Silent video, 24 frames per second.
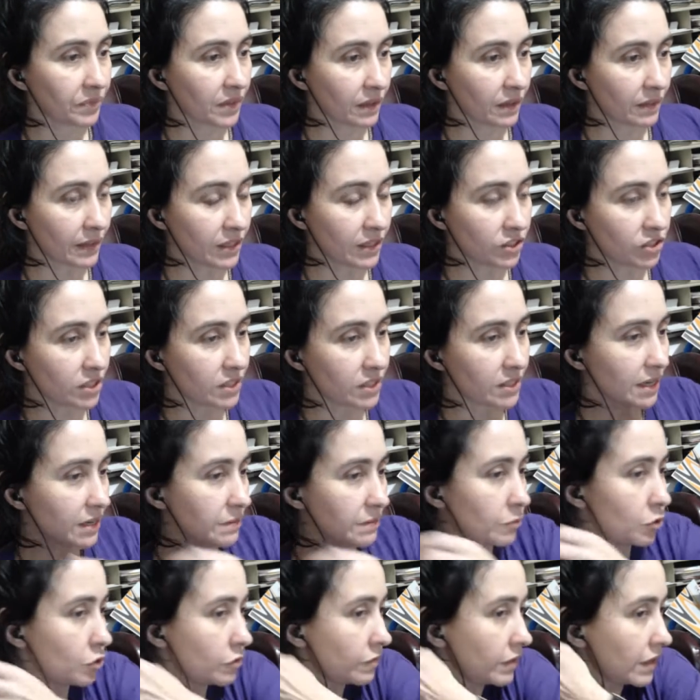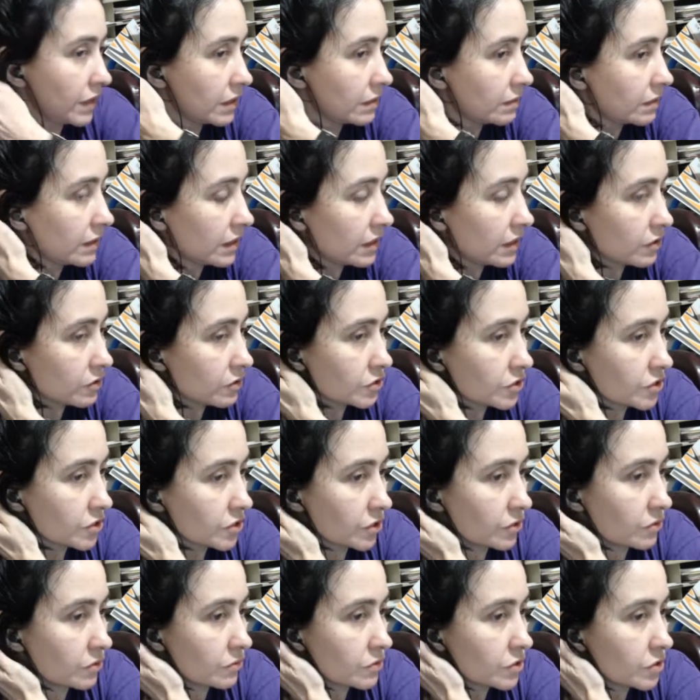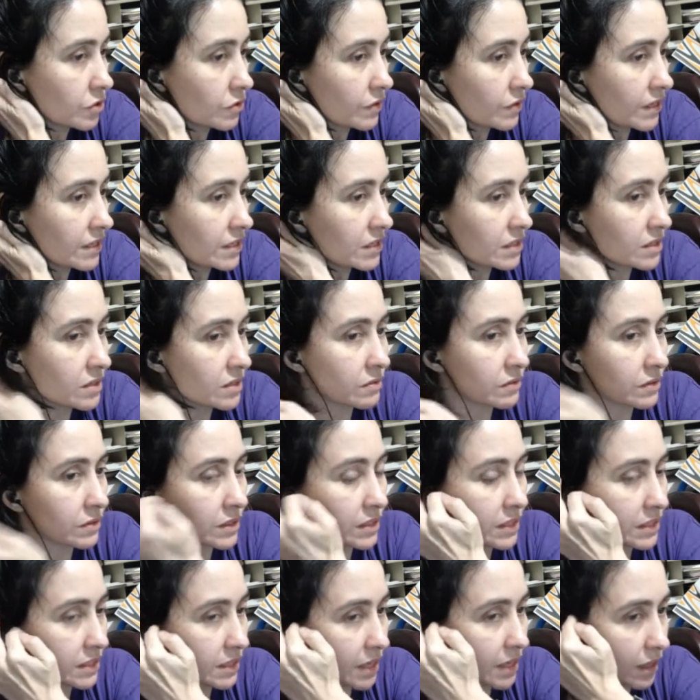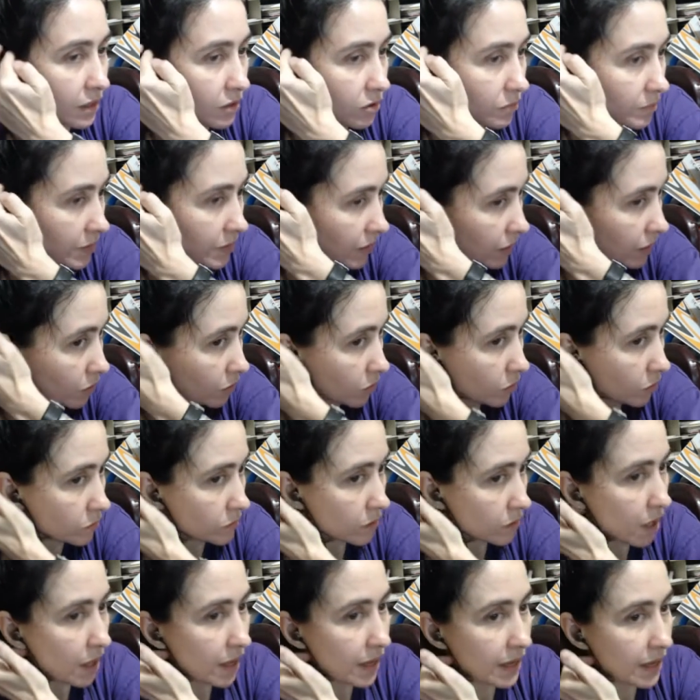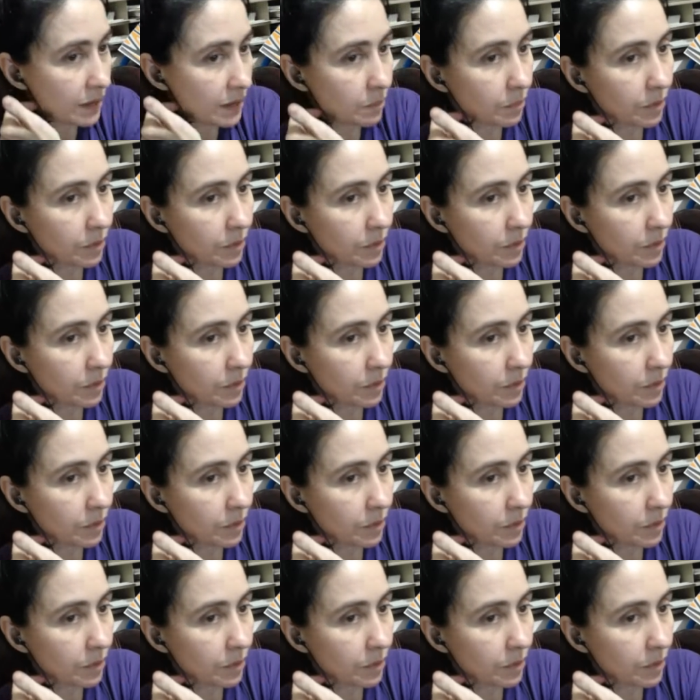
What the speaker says: They just say movie and theater soon, so that doesn't really tell me a whole lot.